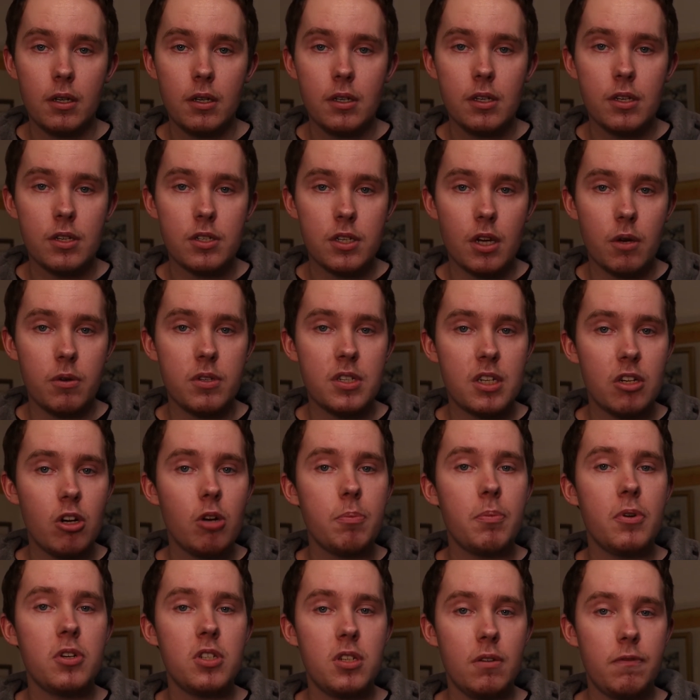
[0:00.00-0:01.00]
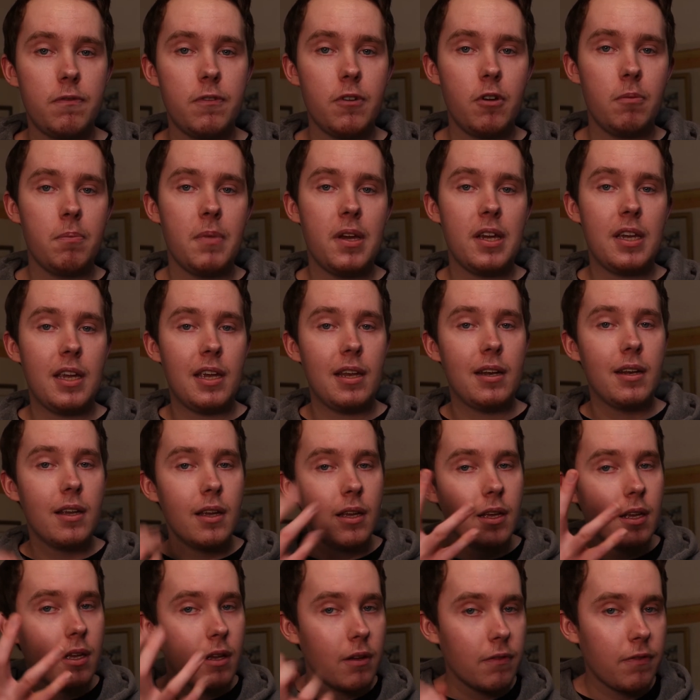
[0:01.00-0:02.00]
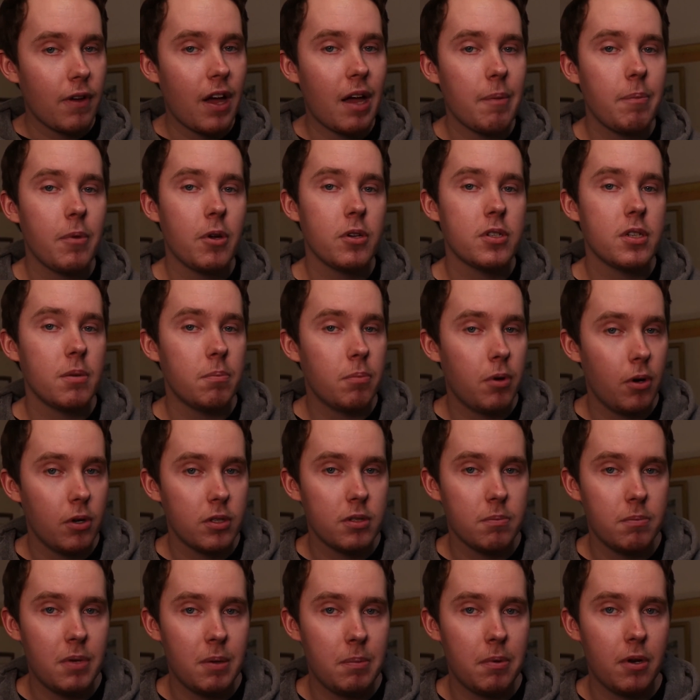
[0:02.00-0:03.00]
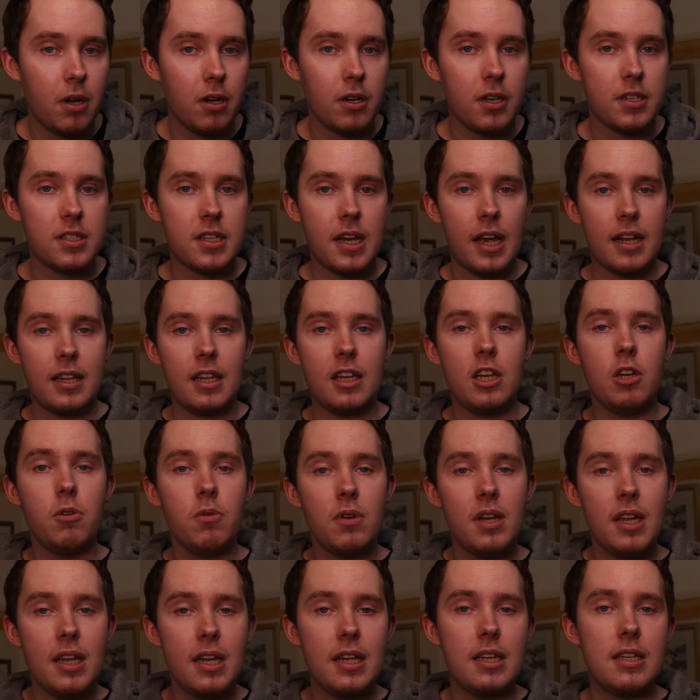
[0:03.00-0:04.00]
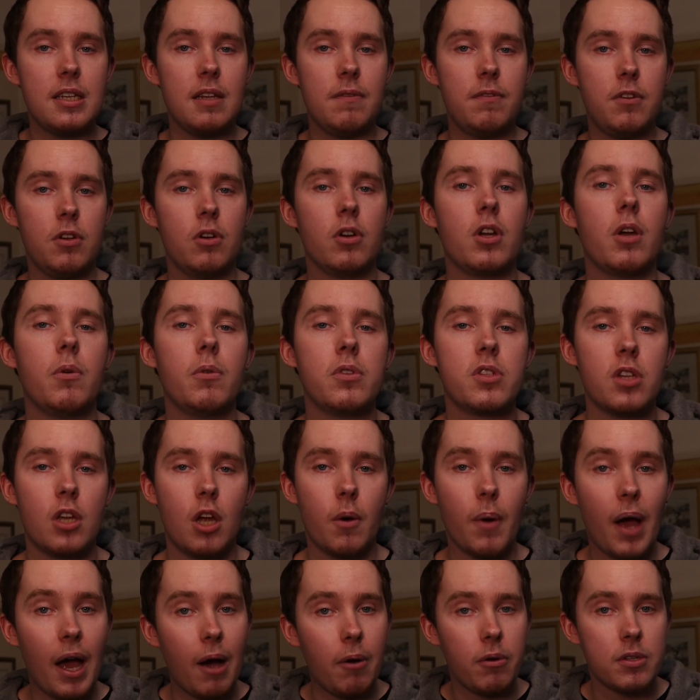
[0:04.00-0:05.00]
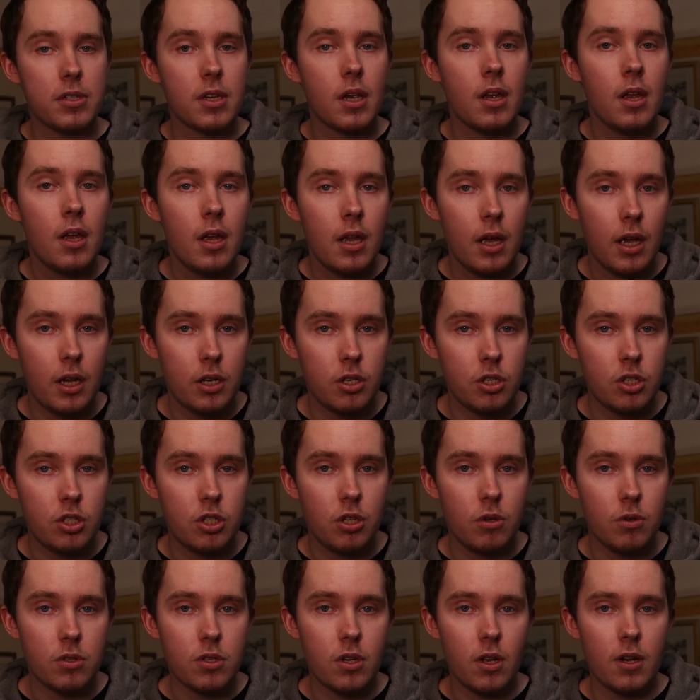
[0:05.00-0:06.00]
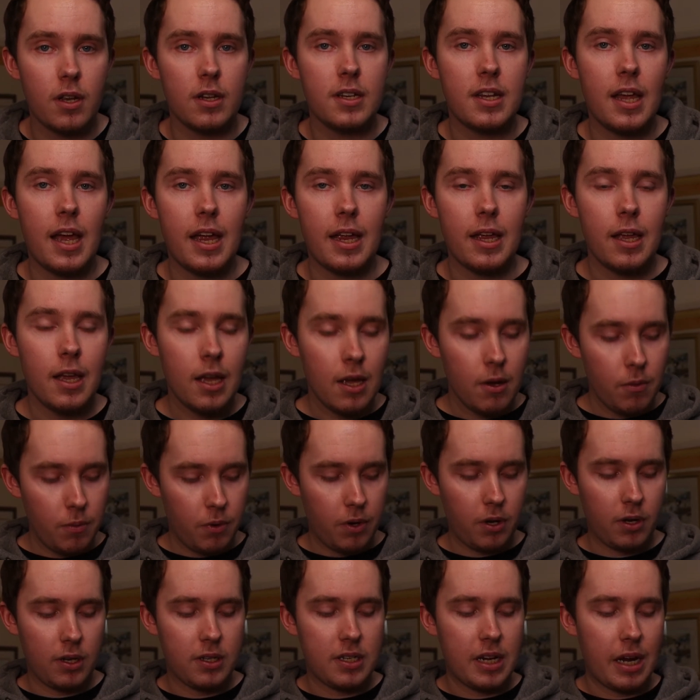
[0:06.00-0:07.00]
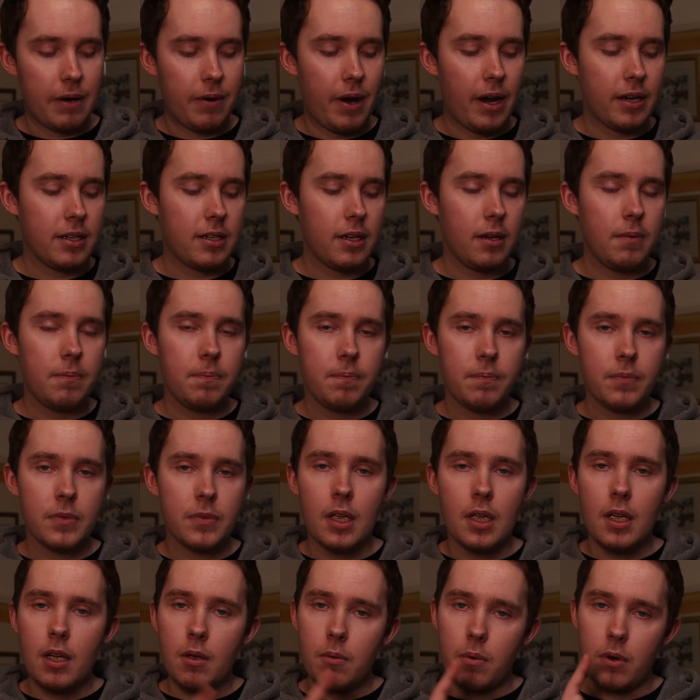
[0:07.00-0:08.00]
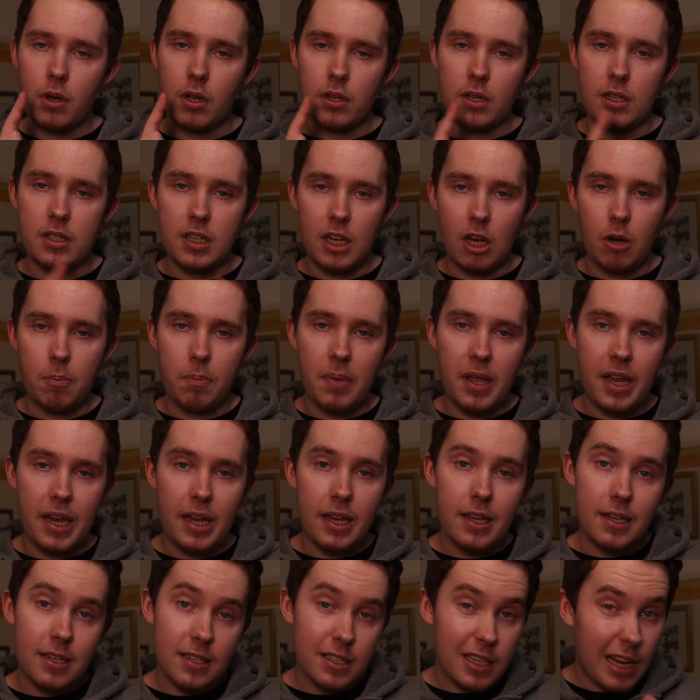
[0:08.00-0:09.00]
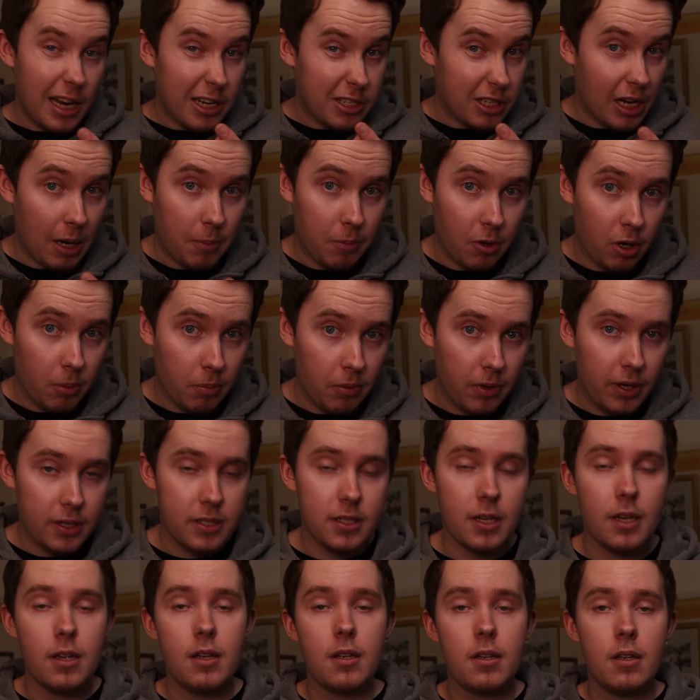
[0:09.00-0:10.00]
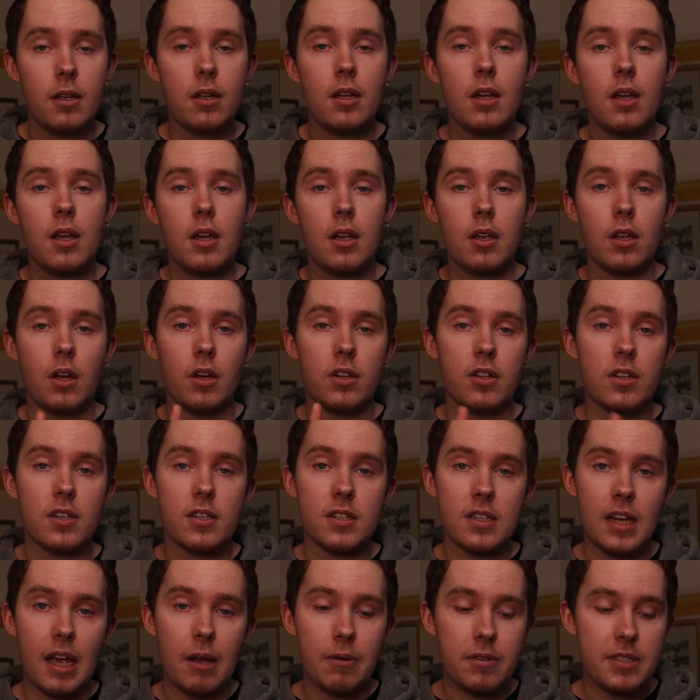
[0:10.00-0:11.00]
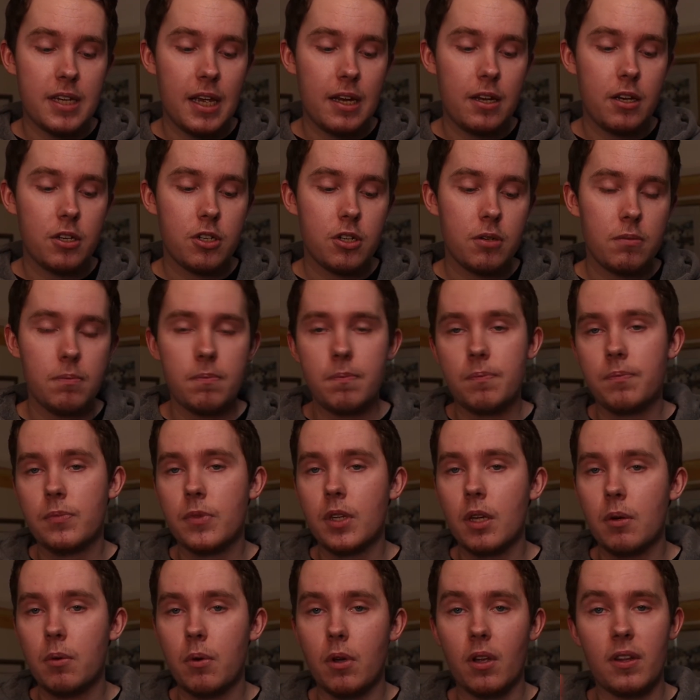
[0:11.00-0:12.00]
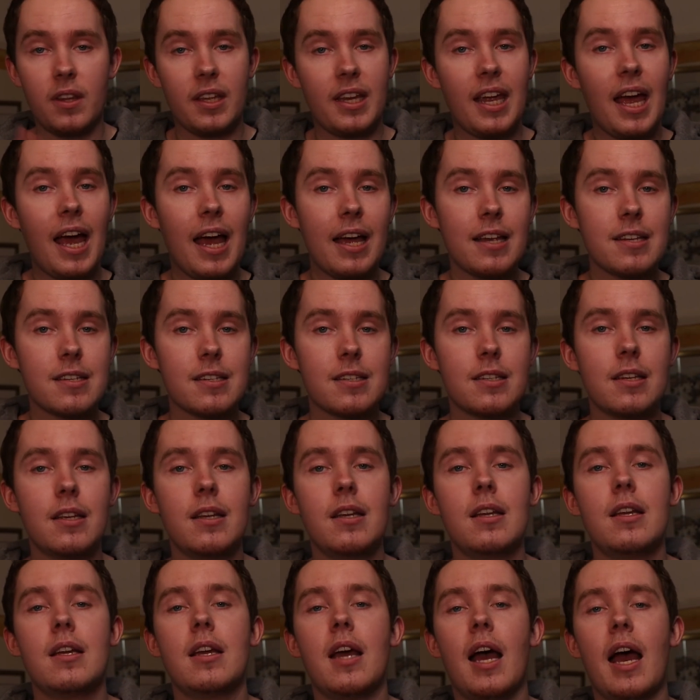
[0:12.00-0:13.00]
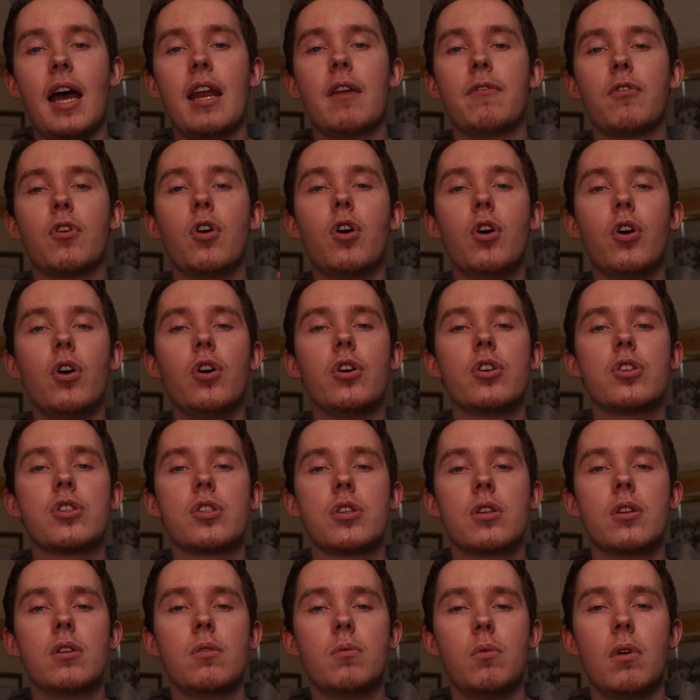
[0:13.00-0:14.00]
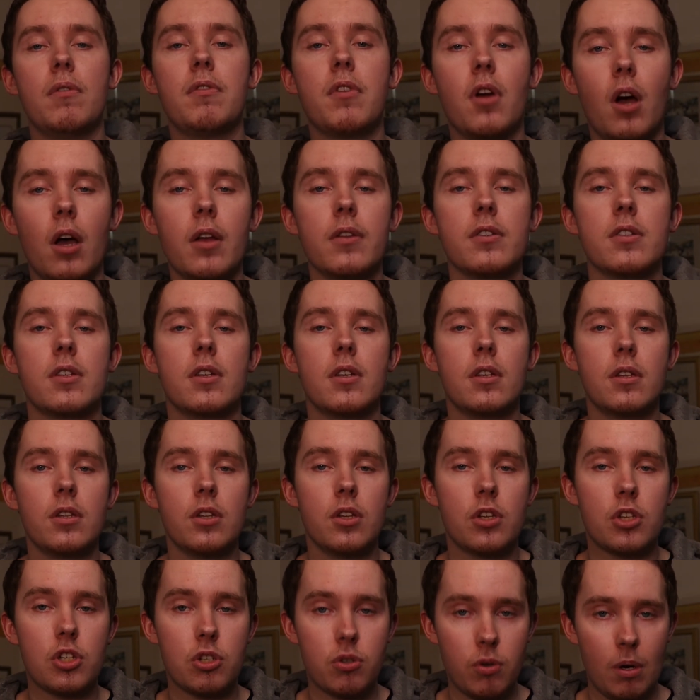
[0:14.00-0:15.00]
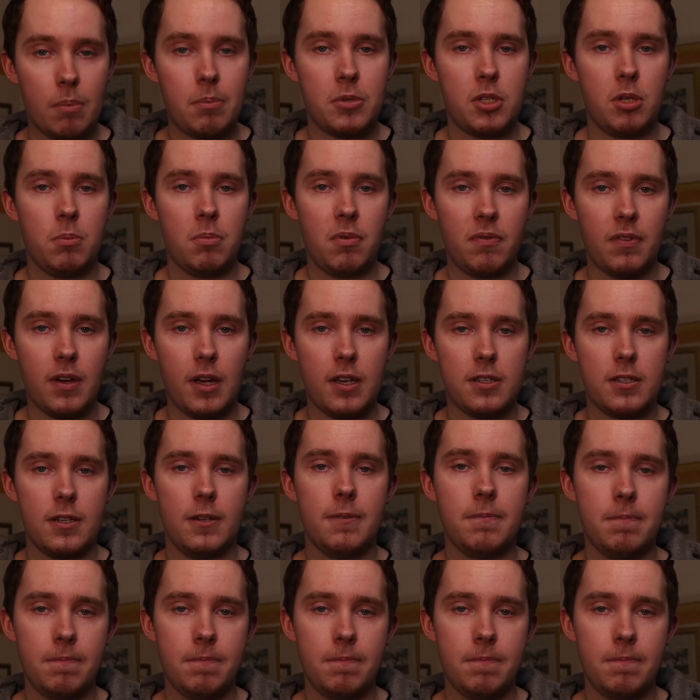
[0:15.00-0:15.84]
So 0 budget filmmaking, 5 most important people on the set that you need if you're going to go out and shoot on a day. We've got the director, we've got the DOP/camera operator, we've got the sound technician, we've got the cast, and of course, we've got the script supervisor.